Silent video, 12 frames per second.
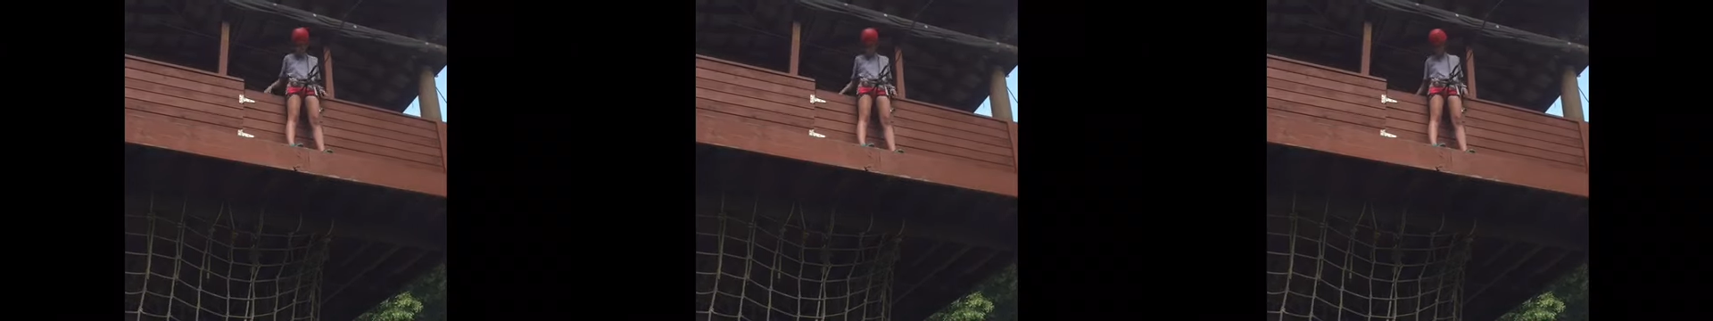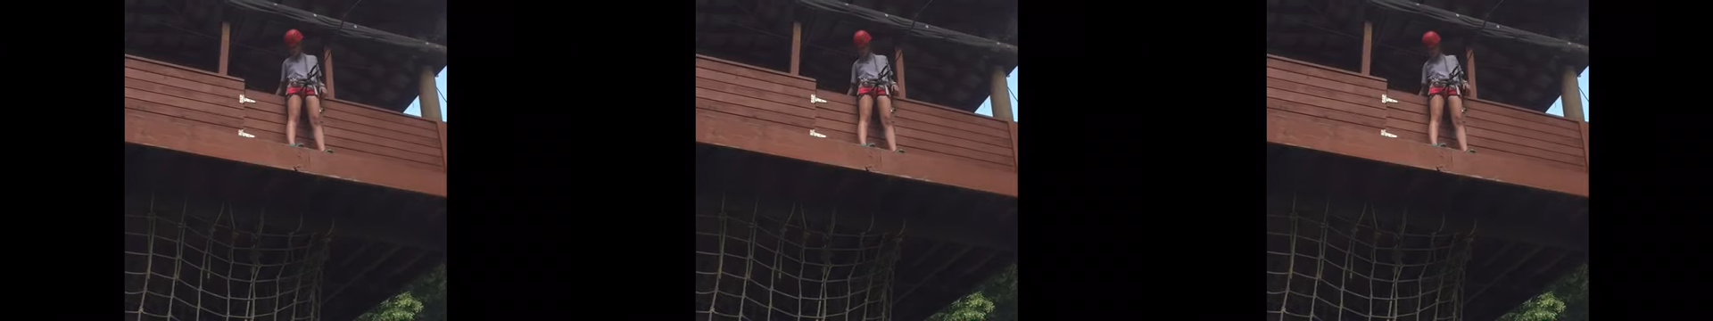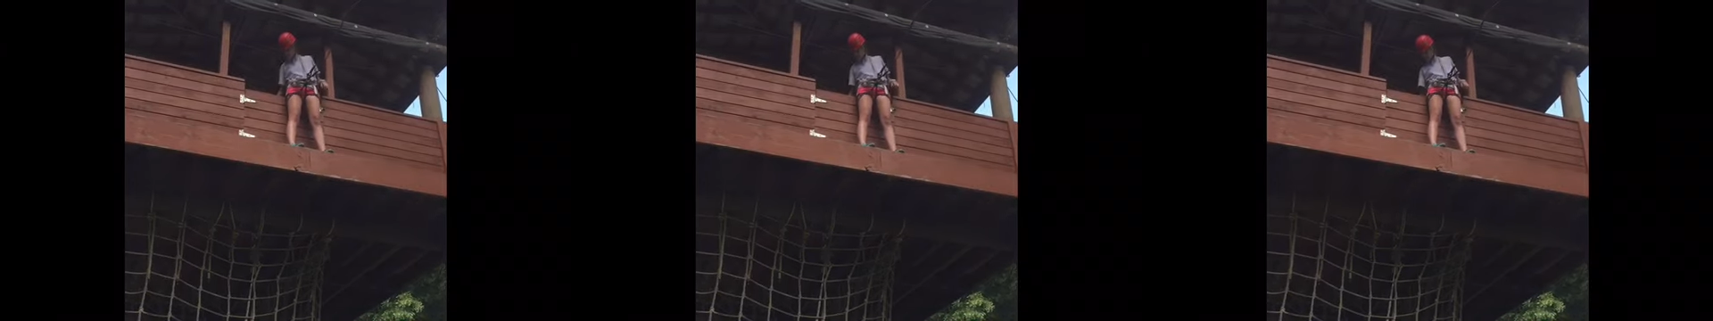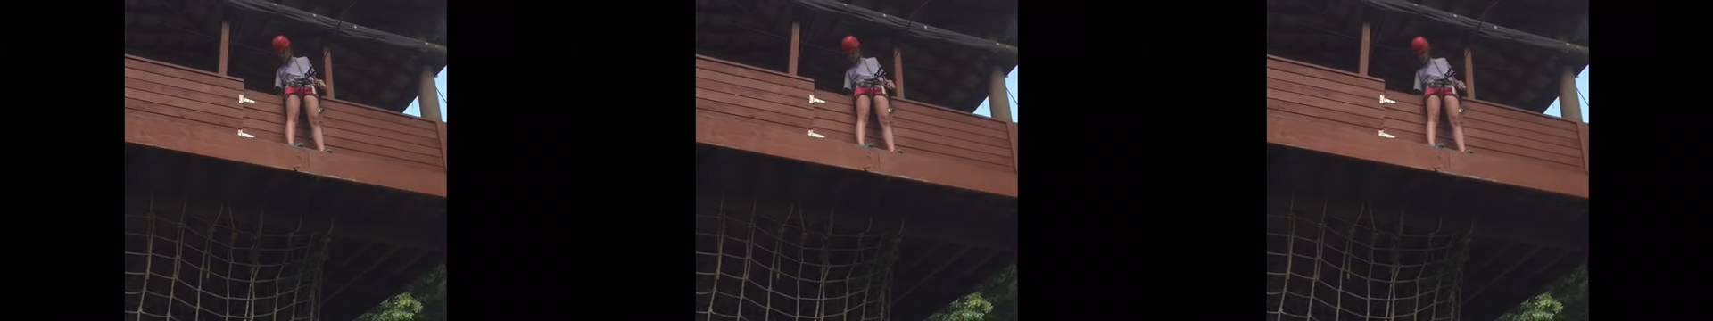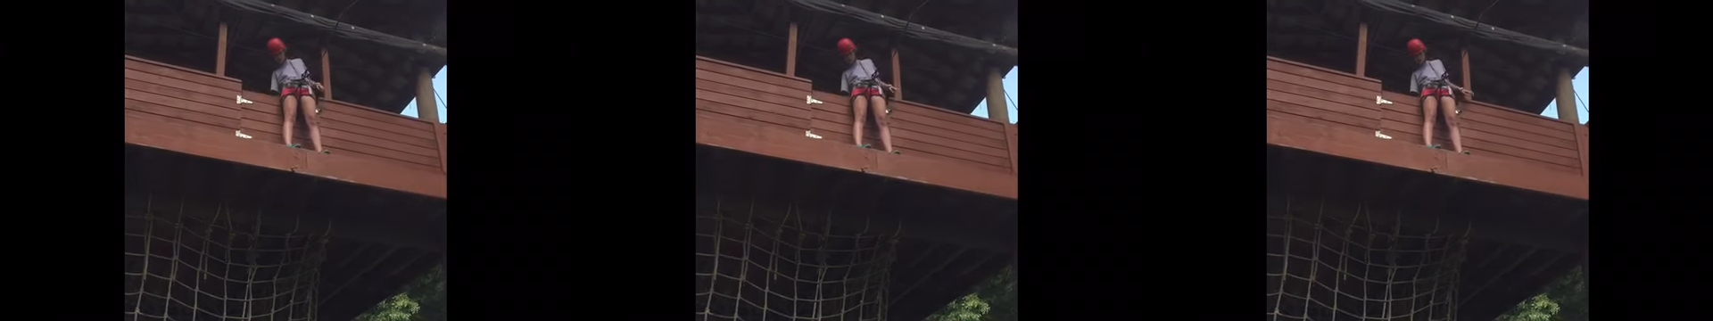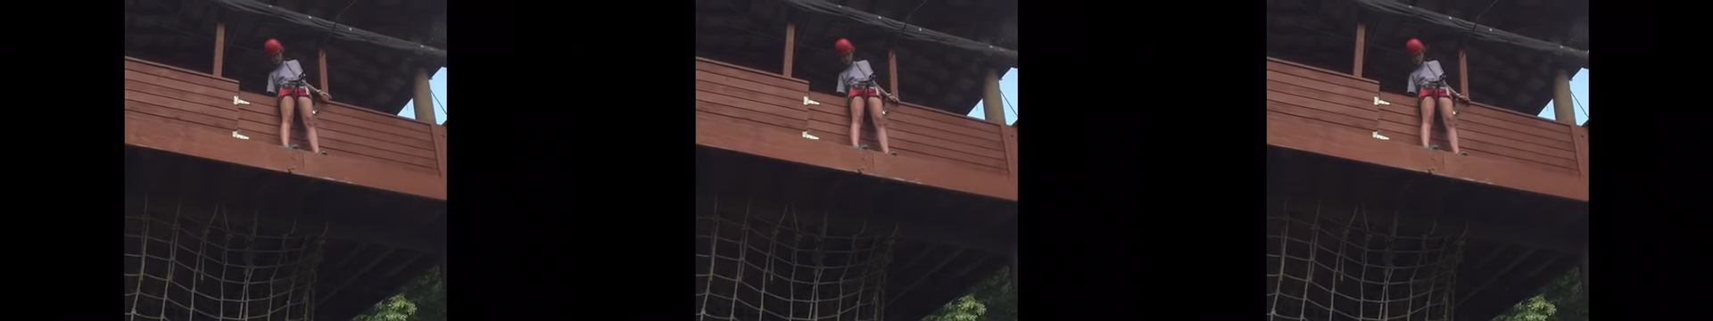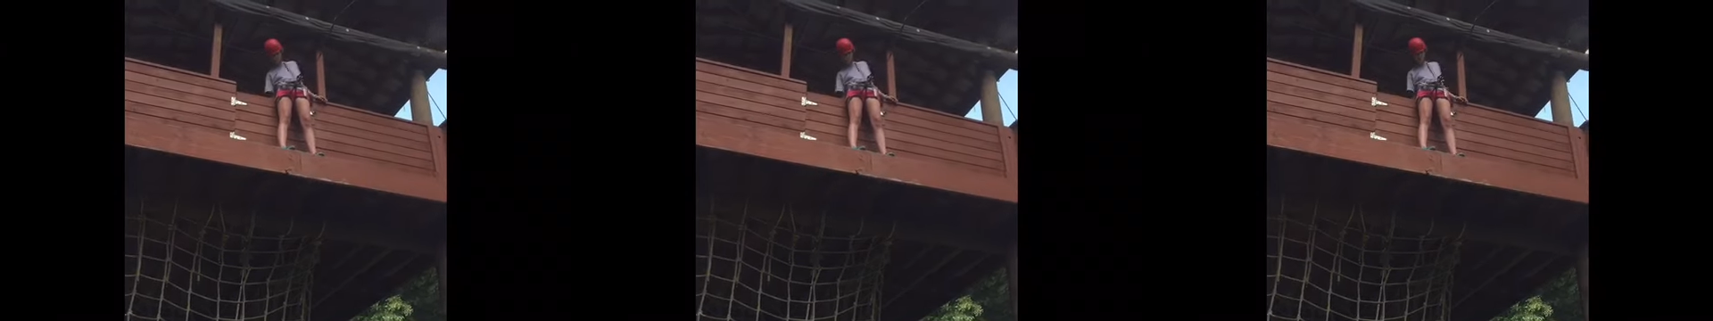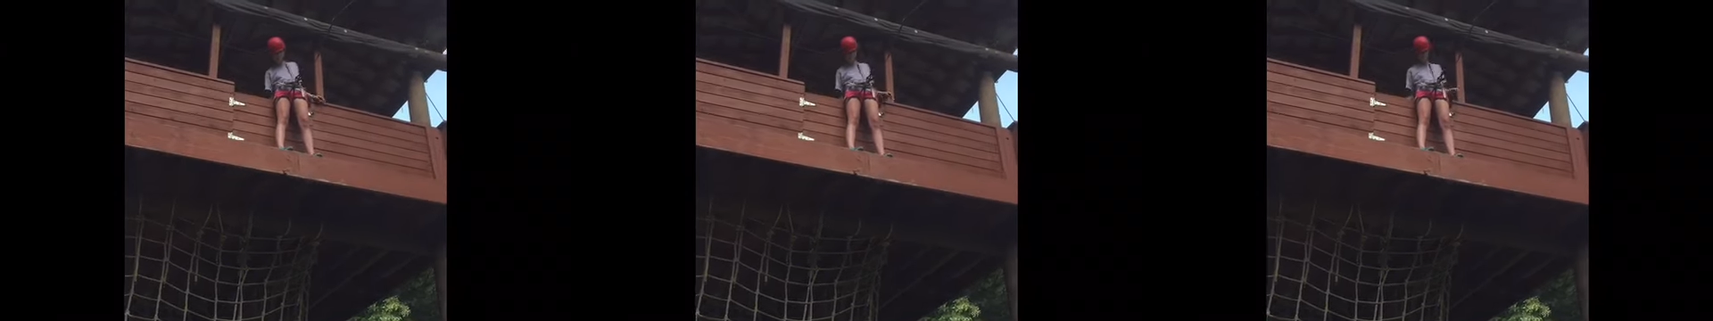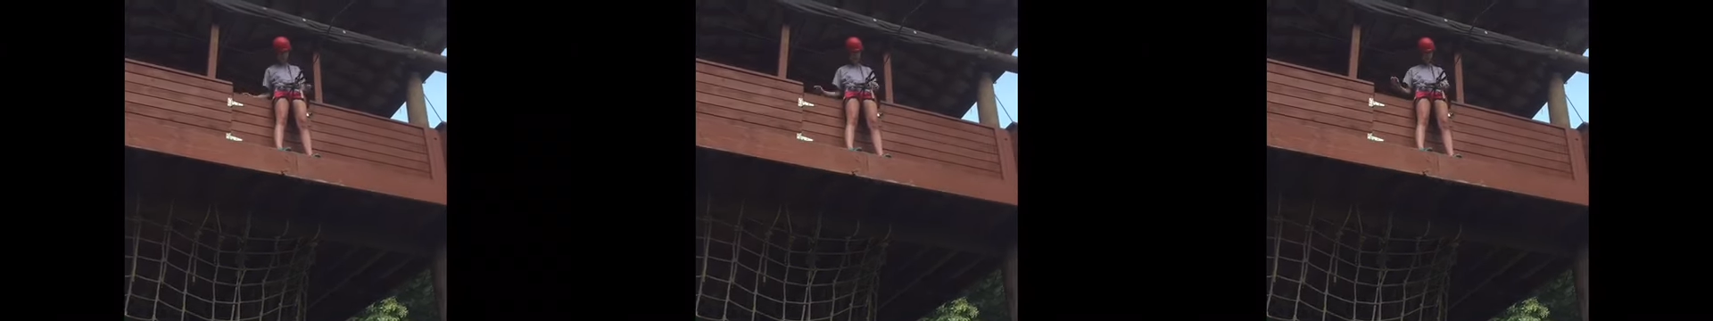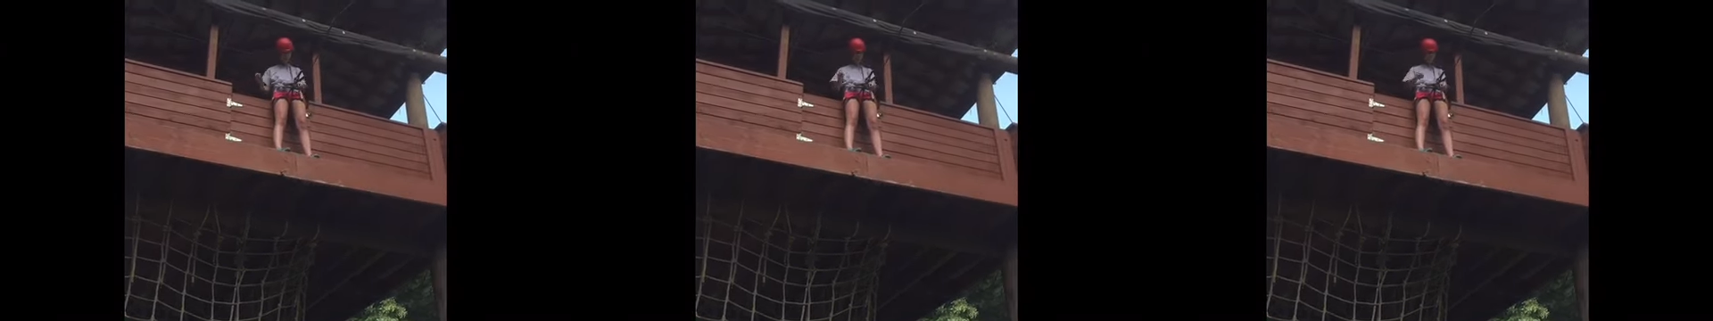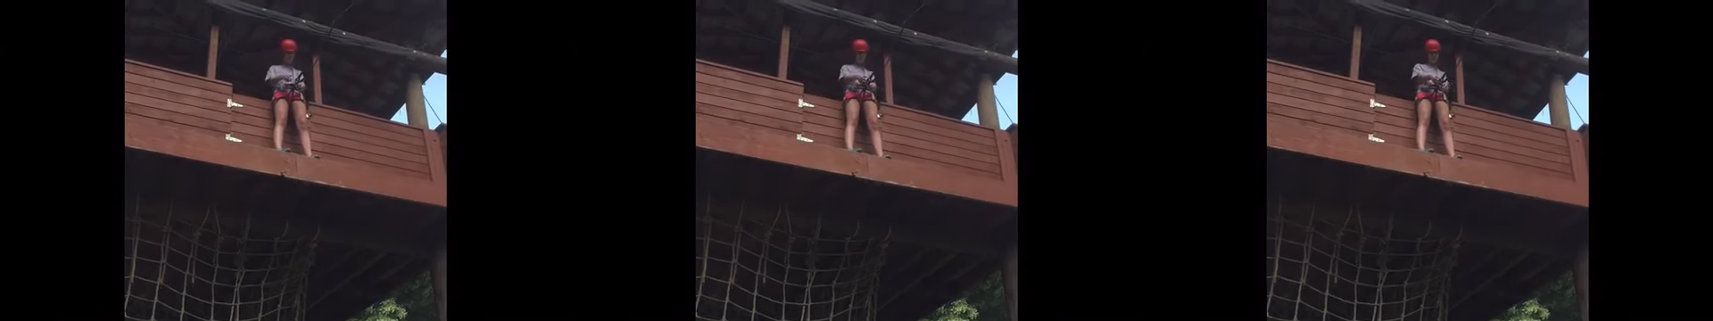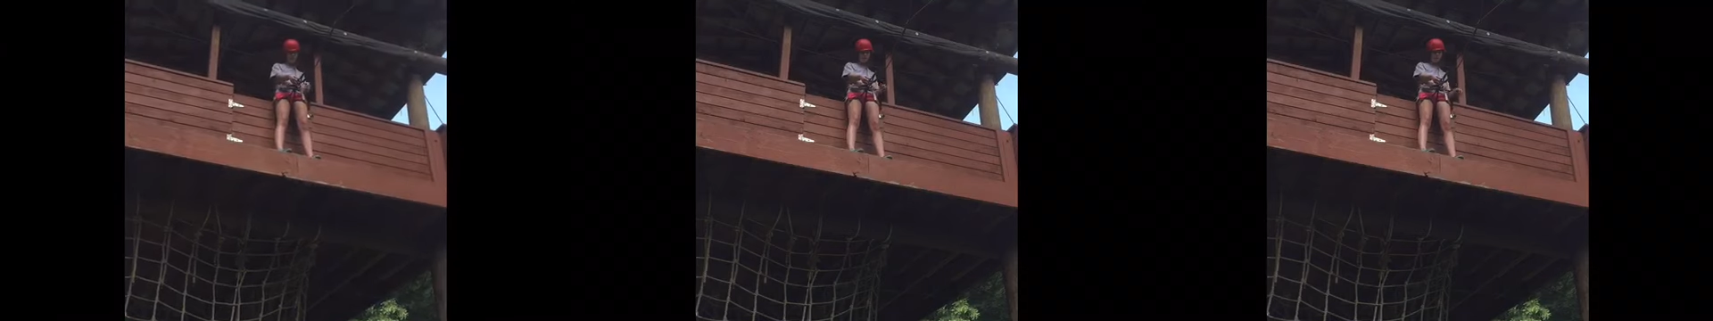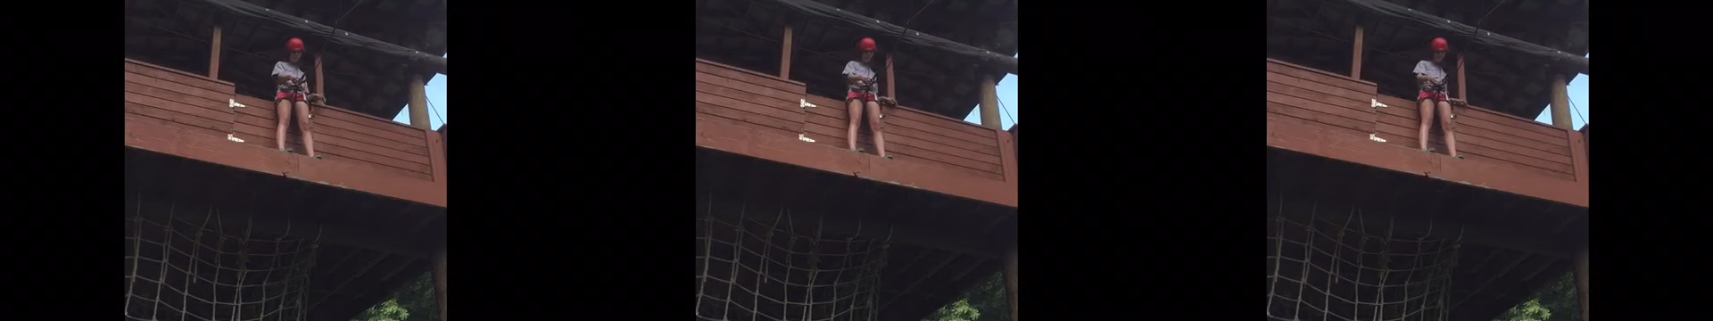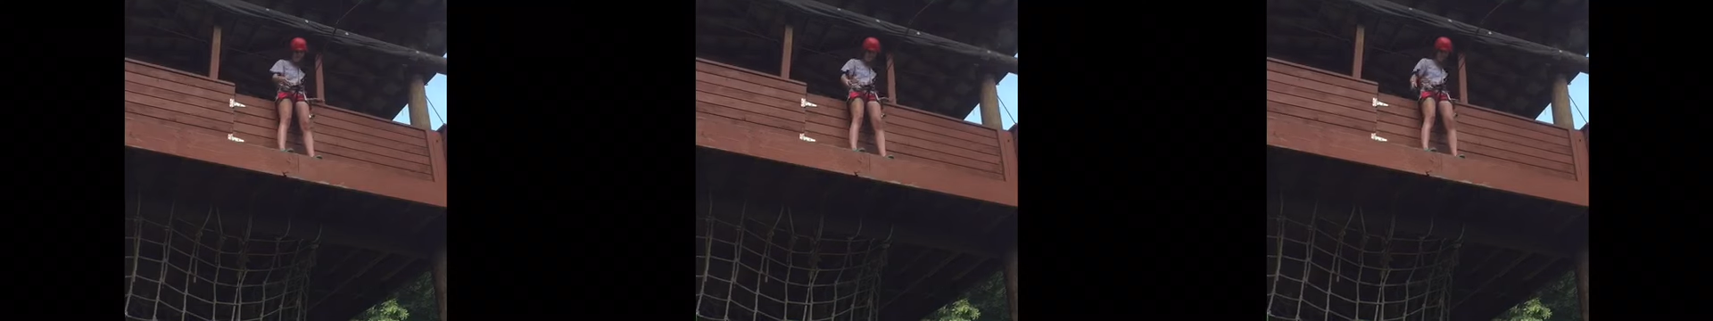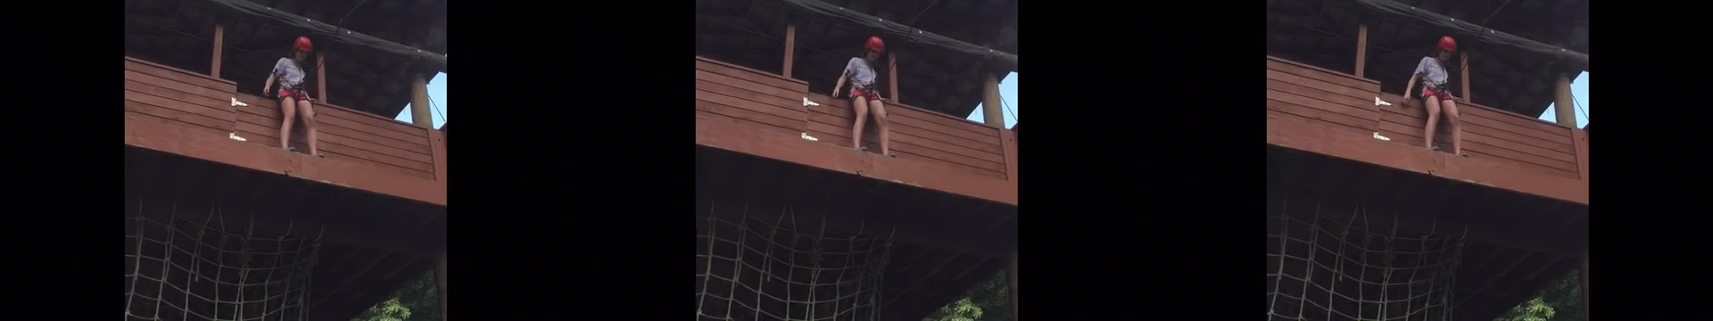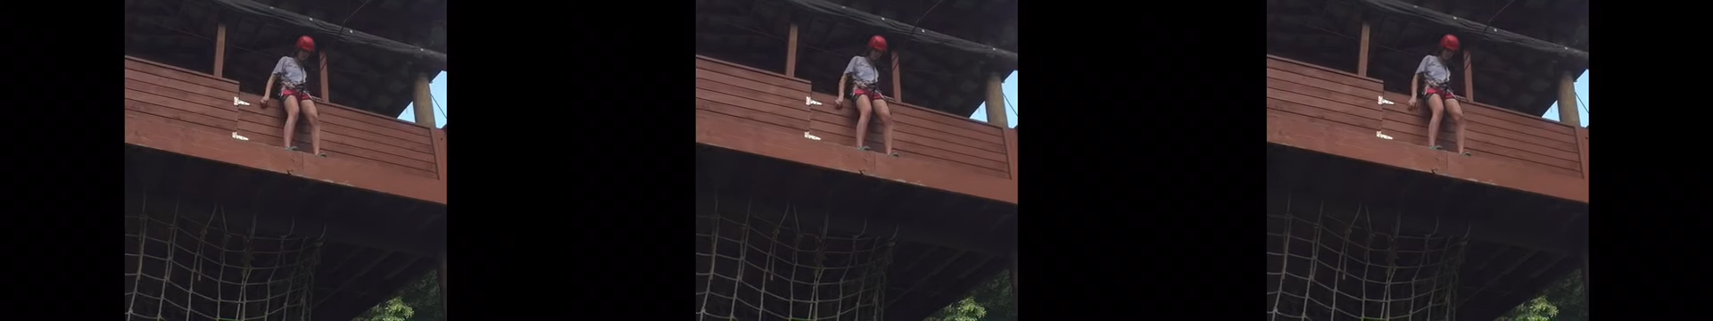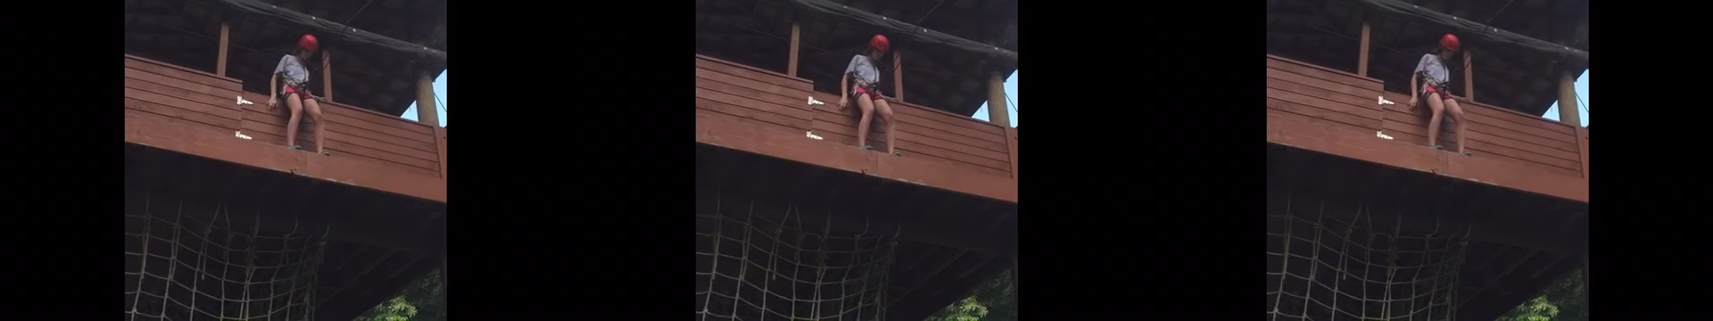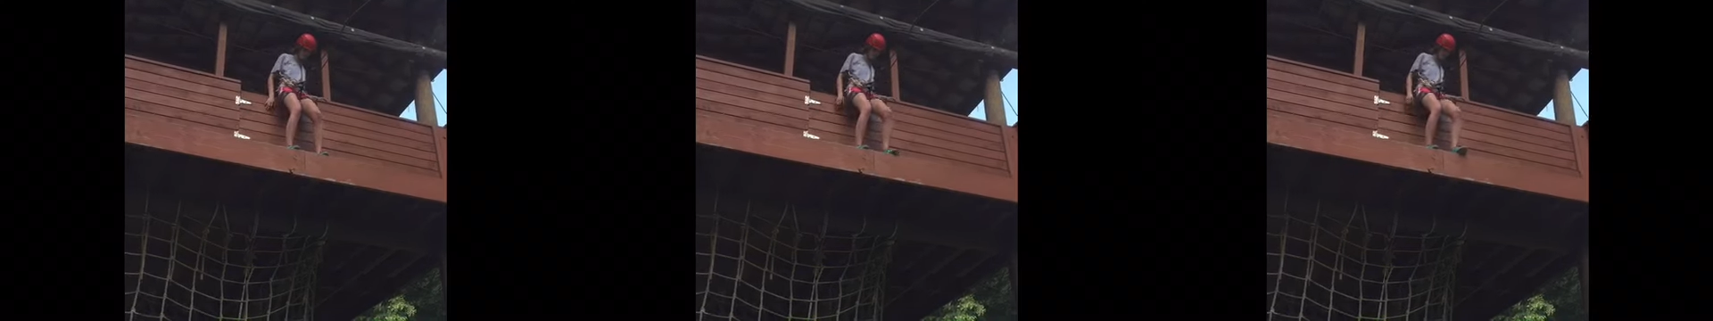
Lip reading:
[unreadable: no face in view]